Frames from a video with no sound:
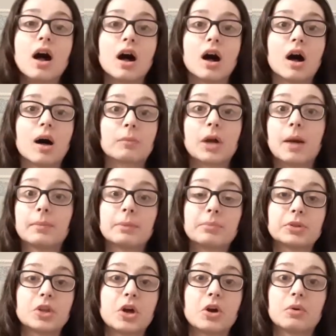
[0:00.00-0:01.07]
Comment
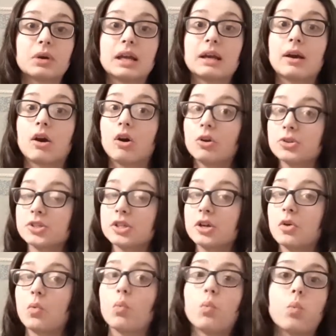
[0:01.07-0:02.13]
below
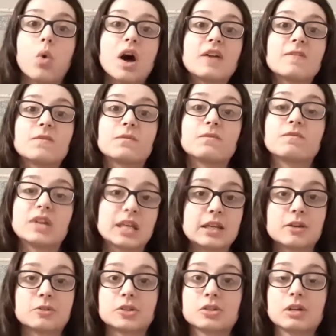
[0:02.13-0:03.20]
also what
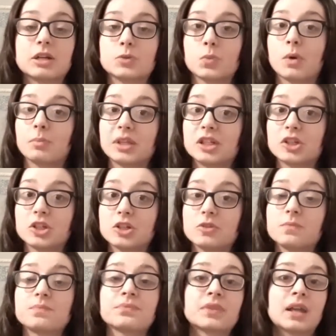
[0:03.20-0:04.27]
videos you guys want me to
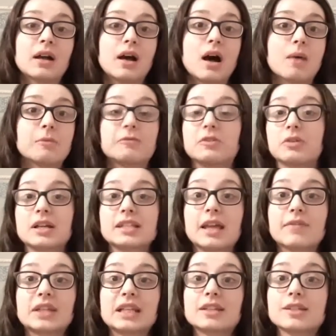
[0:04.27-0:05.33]
do. If you guys
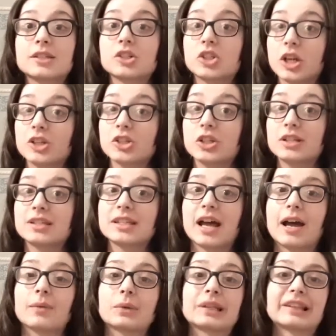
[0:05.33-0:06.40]
have any suggestions,
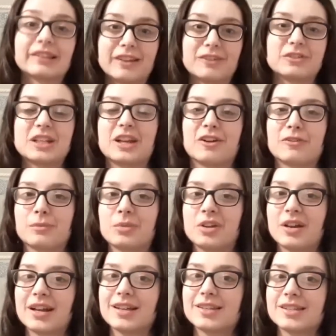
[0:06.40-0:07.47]
I would love to hear from you
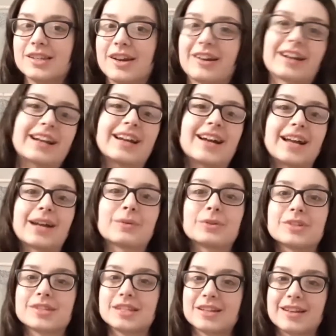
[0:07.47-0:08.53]
guys. Alright, I
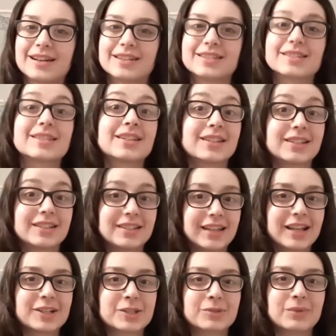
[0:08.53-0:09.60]
will see you guys
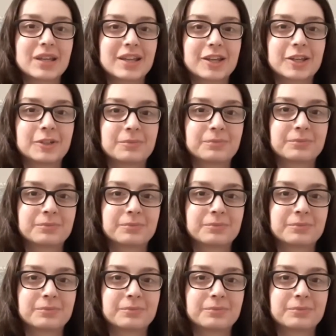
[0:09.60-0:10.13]
next week.